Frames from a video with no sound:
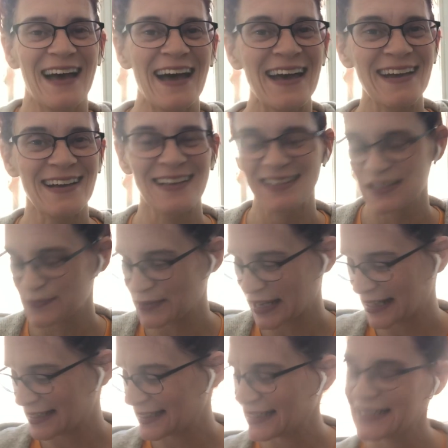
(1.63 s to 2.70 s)
Hi all, it's
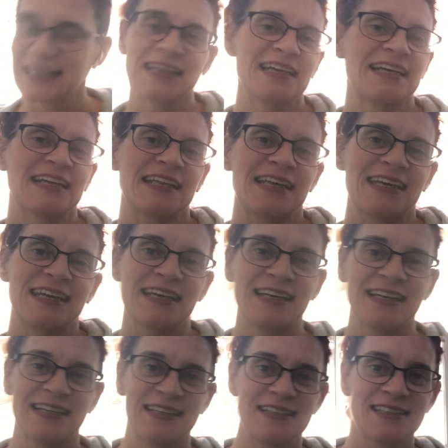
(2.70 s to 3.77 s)
Brandy,
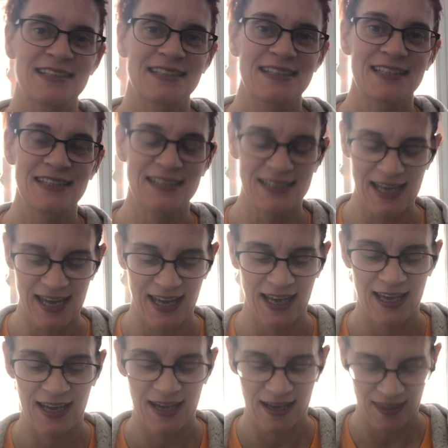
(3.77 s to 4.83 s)
and
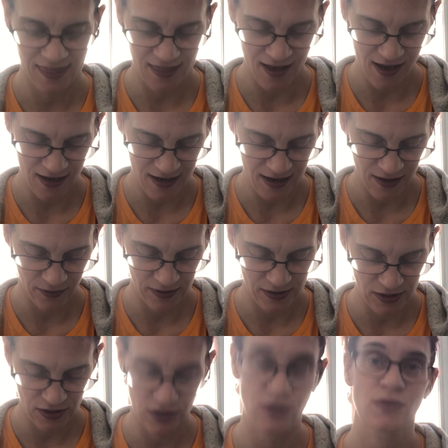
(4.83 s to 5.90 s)
today I thought I would
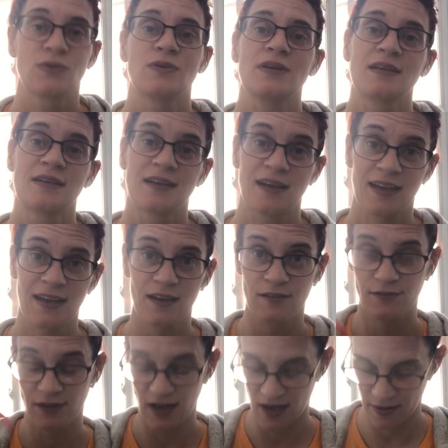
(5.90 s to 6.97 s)
do, I
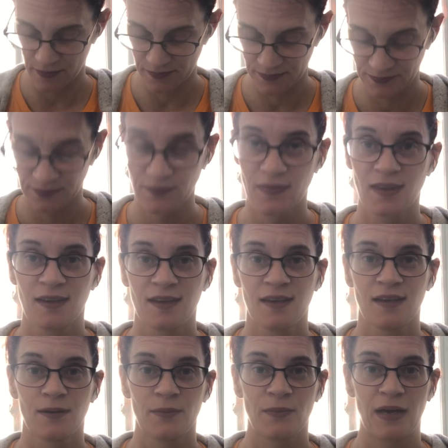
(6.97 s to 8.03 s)
have um,
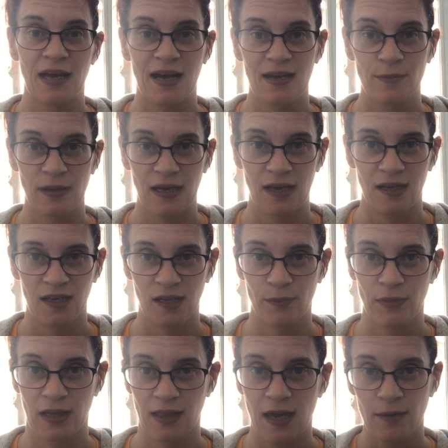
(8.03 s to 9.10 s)
my iPad in
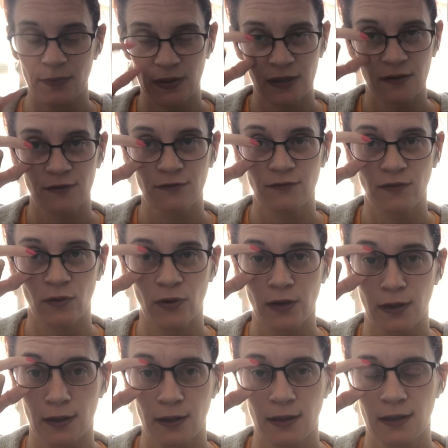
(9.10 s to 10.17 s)
my lap
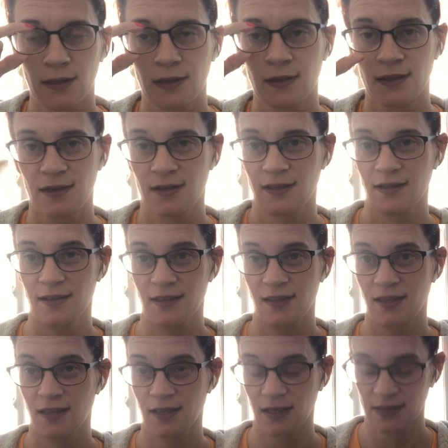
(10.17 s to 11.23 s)
for
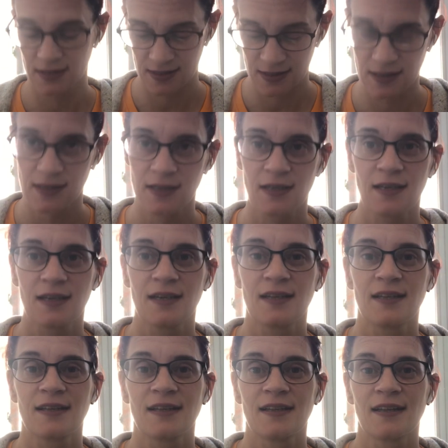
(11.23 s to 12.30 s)
the list.
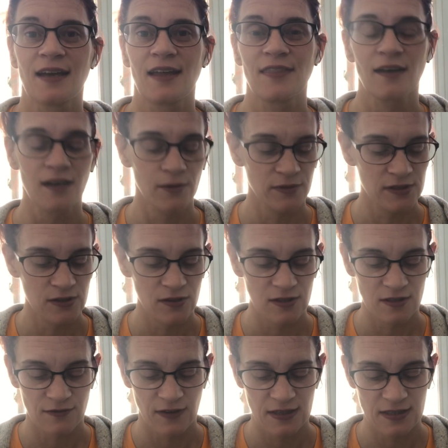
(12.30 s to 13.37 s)
I thought I would do
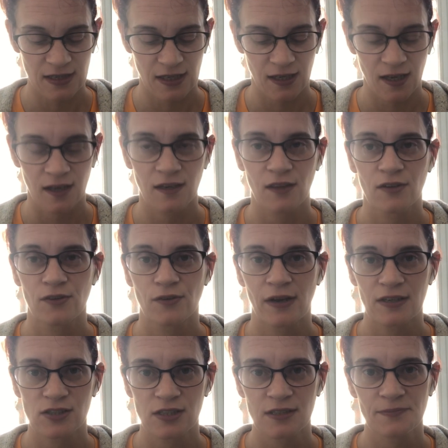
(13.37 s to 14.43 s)
this facing another
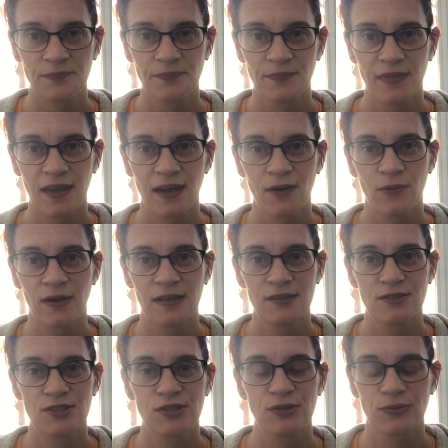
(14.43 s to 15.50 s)
direction. I
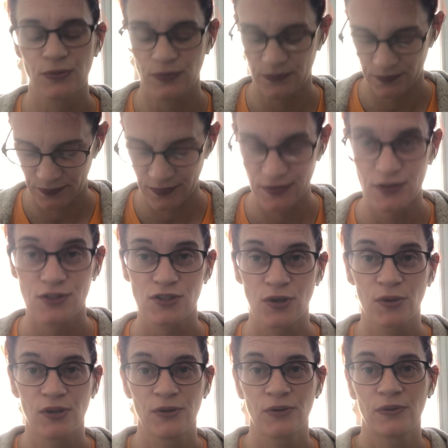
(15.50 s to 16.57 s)
wanted to show
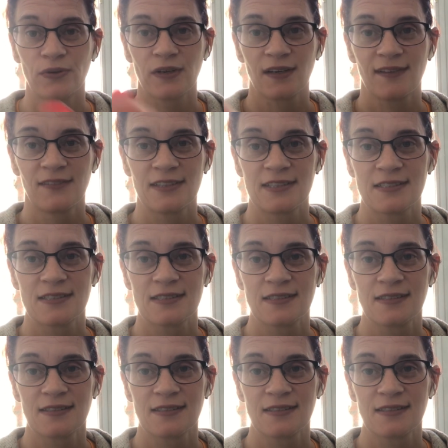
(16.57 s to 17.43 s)
you, let me just